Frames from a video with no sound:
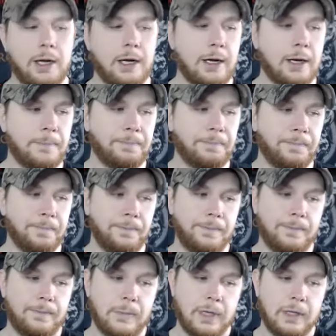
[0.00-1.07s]
um,
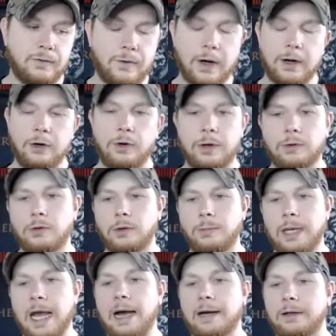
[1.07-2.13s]
it's very critical to
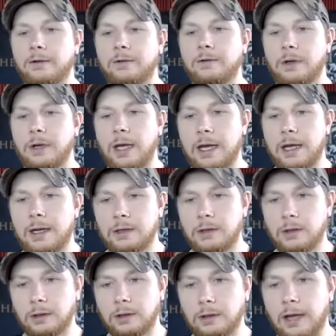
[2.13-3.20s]
be active and
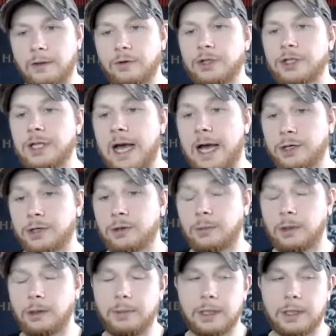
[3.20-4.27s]
leverage the
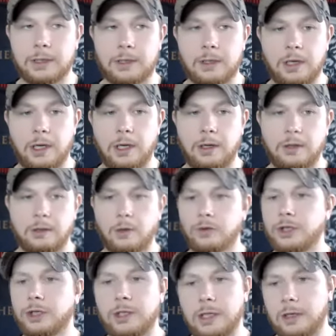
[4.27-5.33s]
actionable abyss. Don't
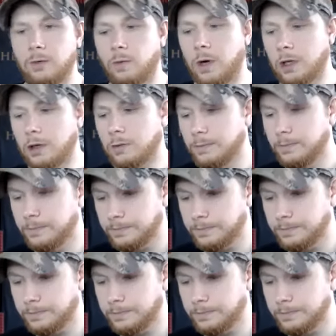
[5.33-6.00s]
just sit and wallow.